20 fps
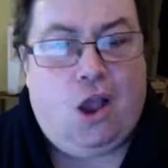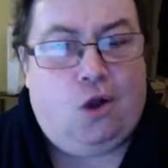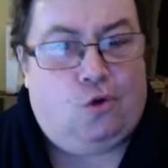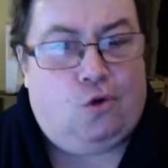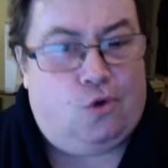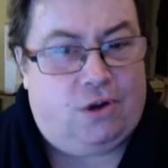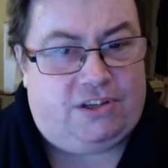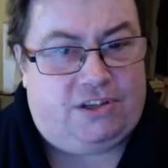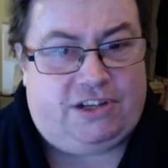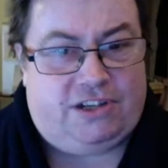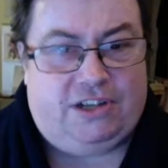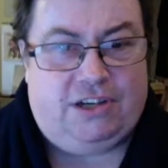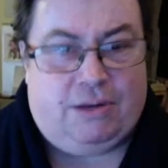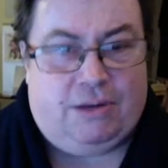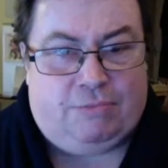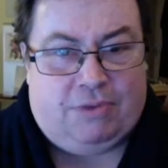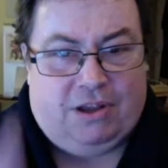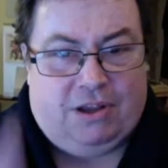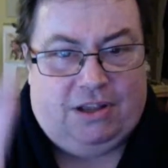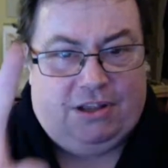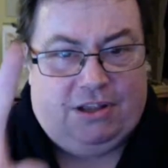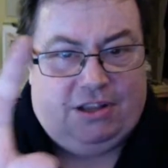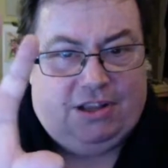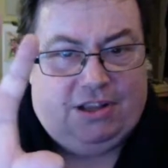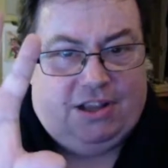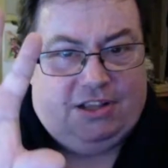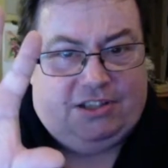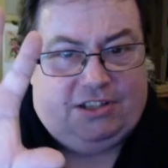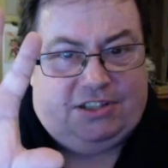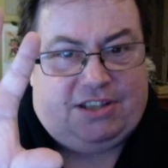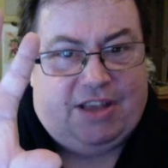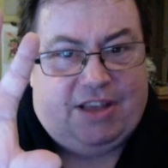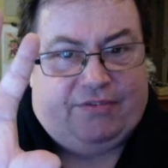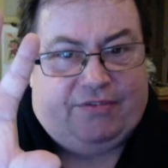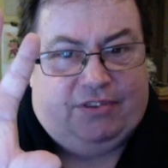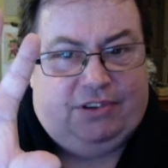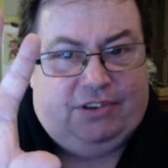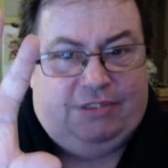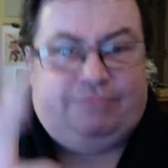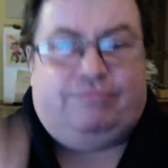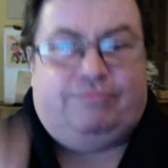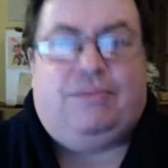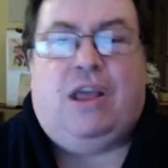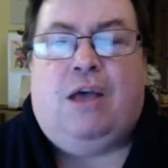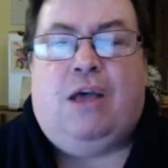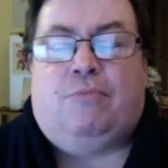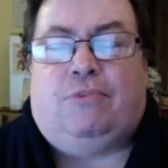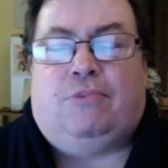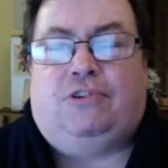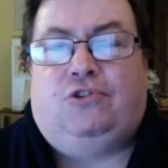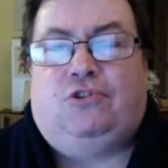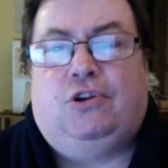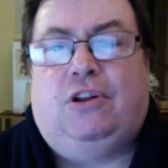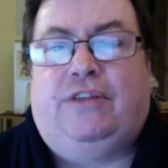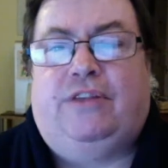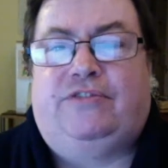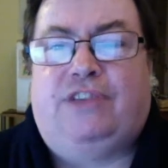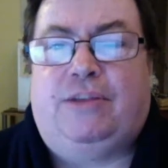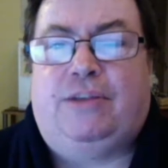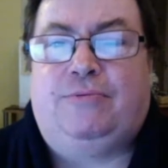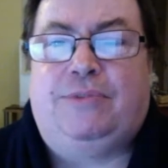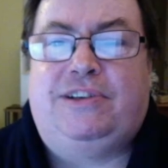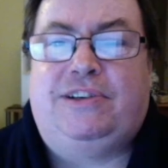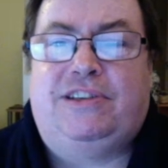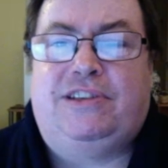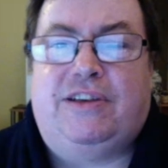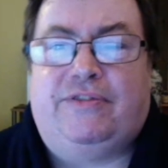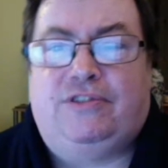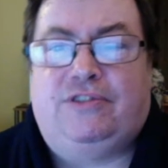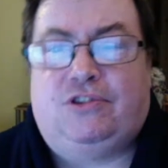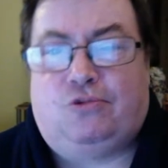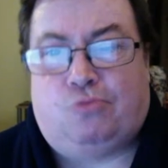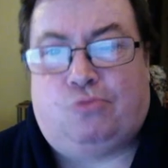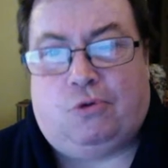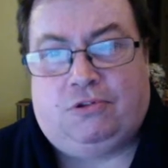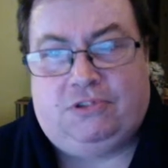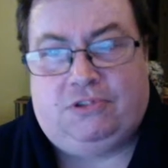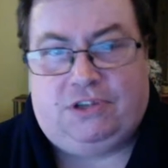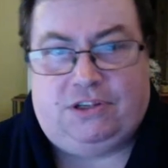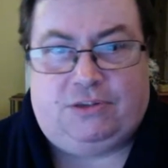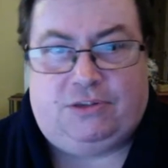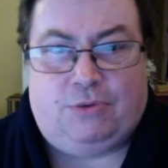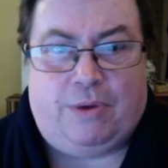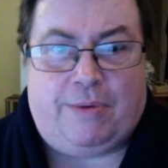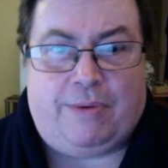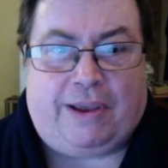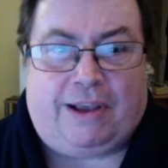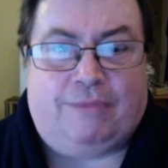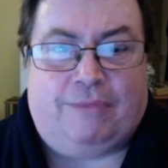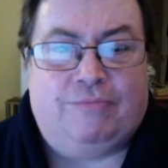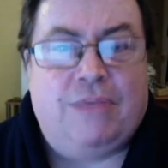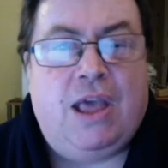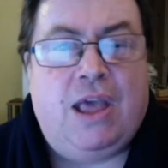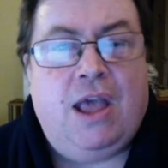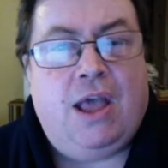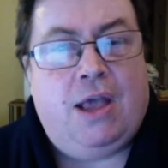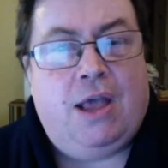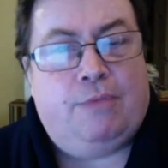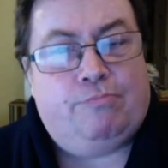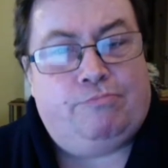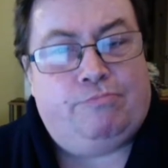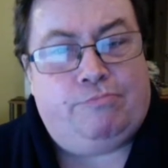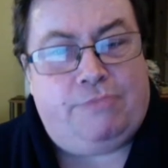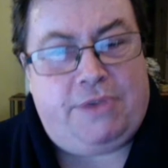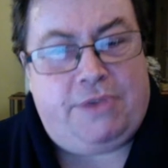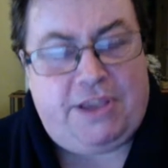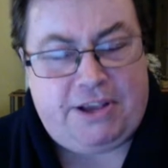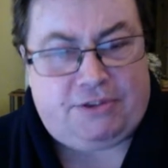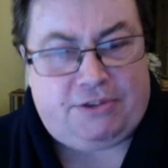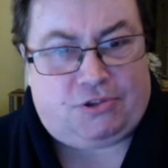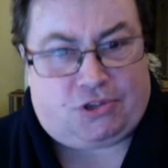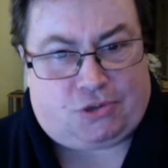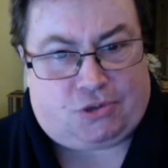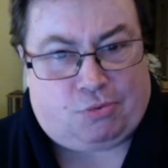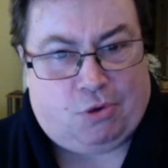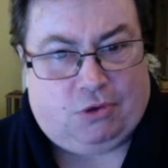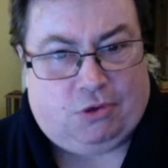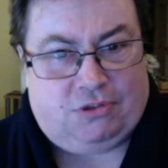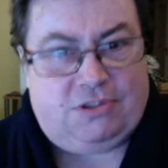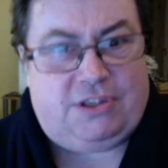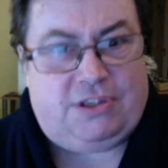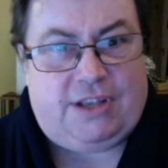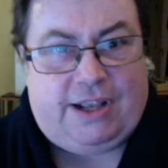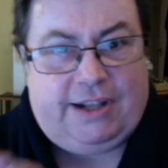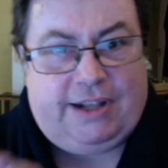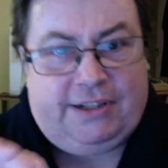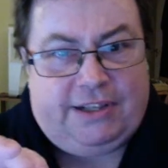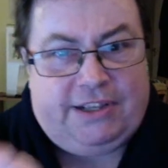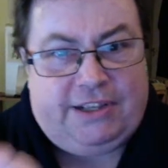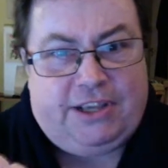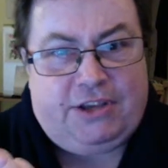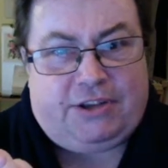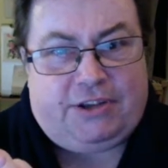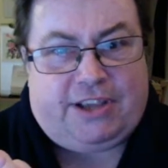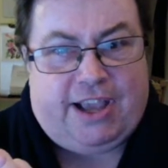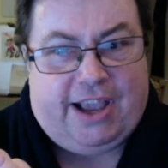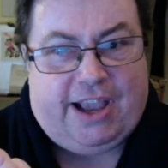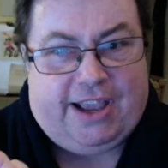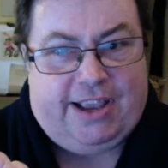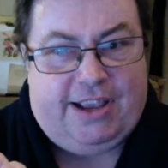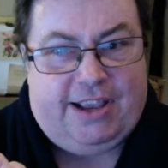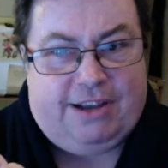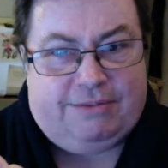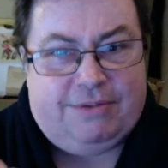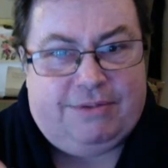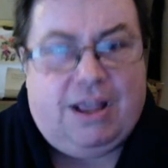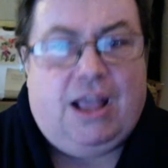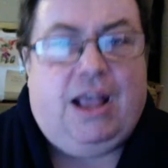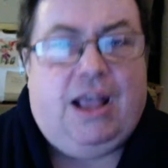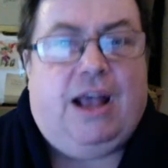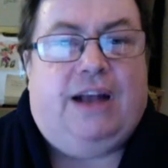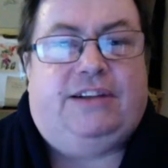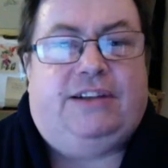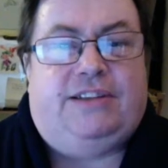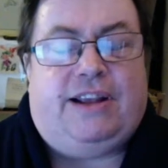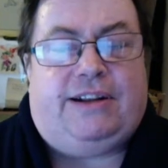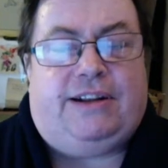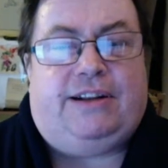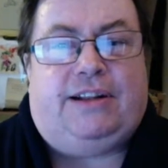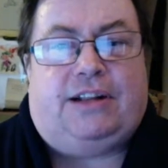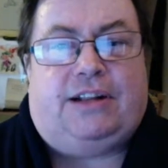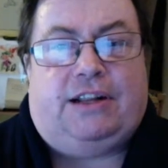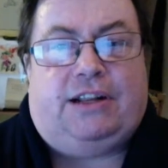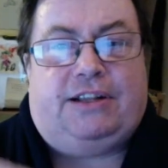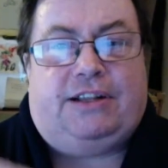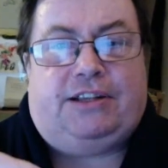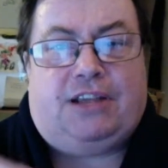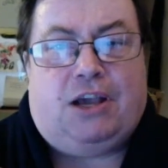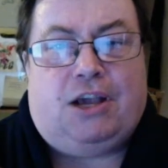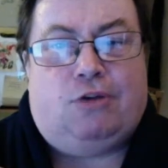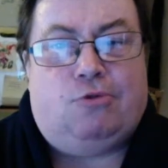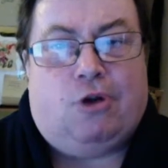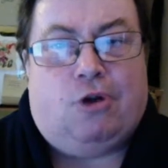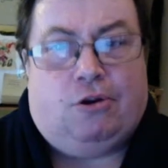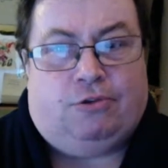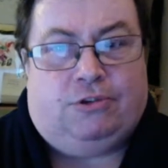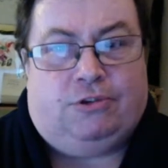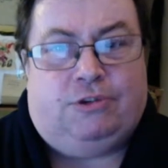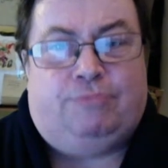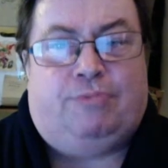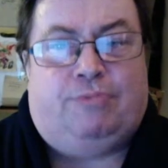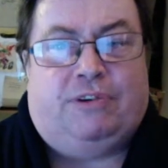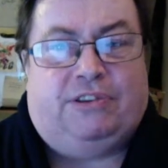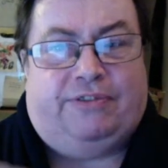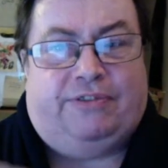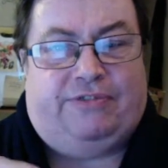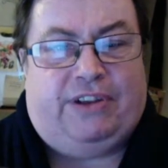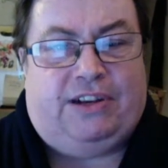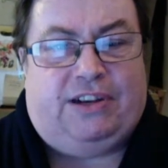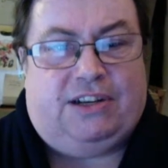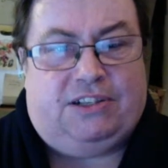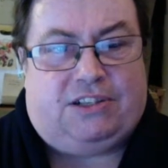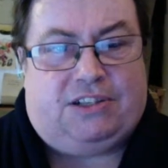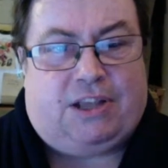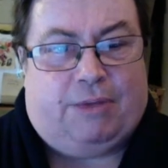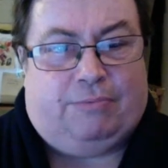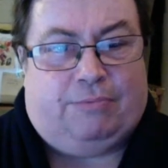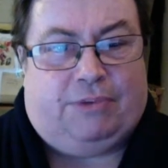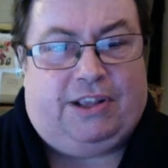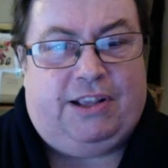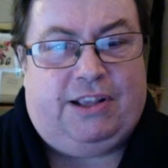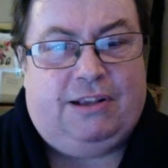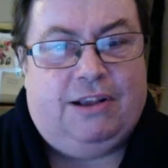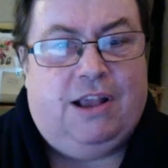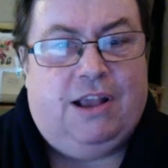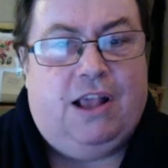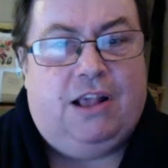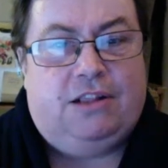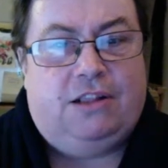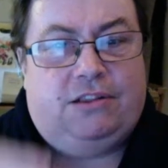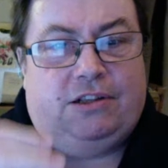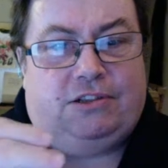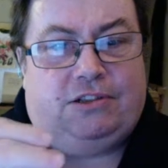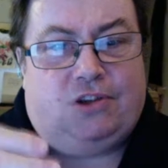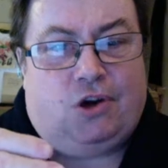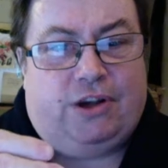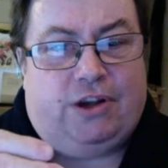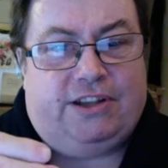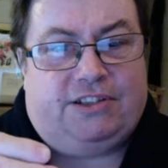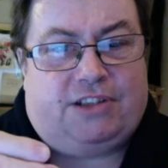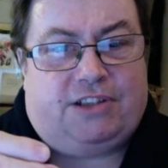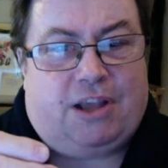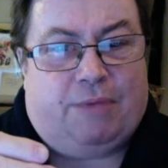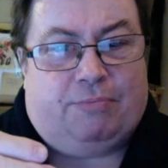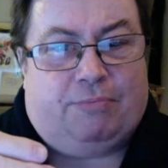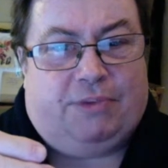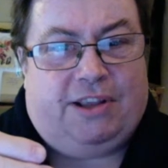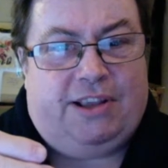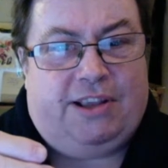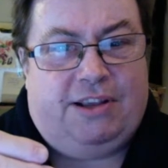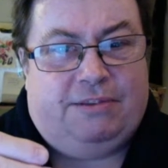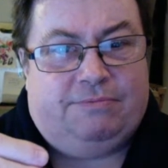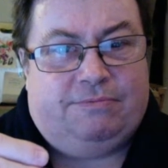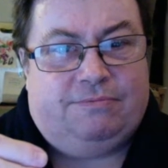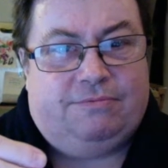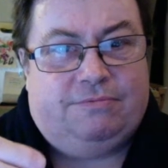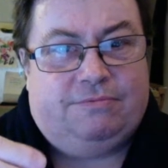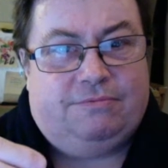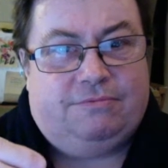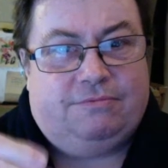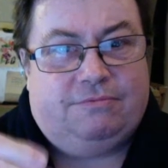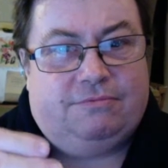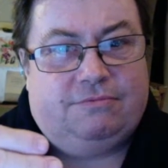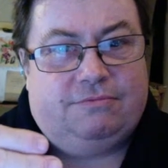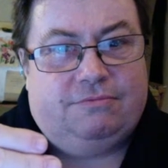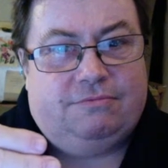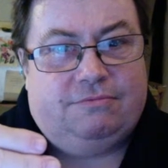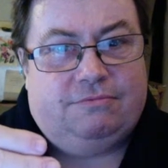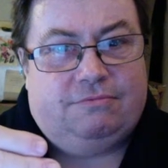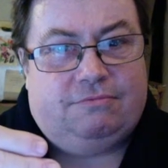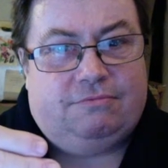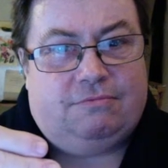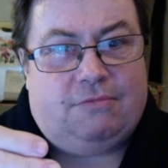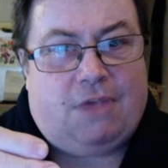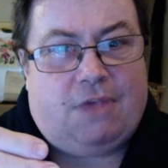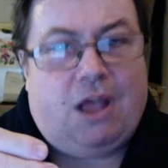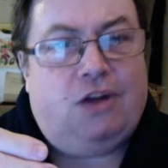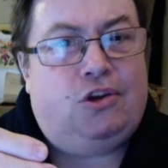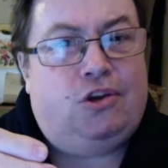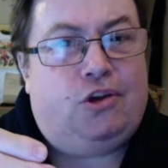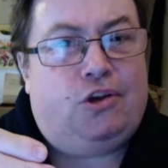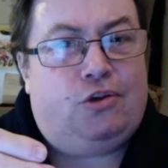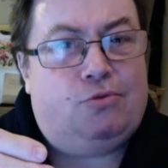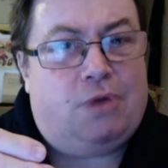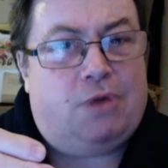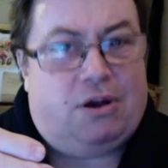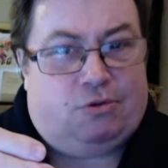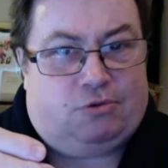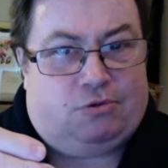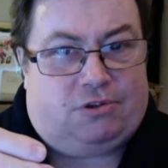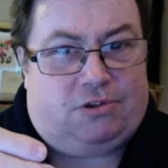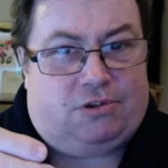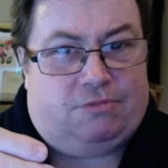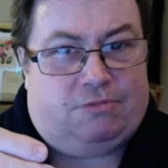Question number seven. My true love sends me seven swans a-swimming. Mute swans in the U K are technically co-owned by the Vintners' Company, the Dyers' Company, and who else?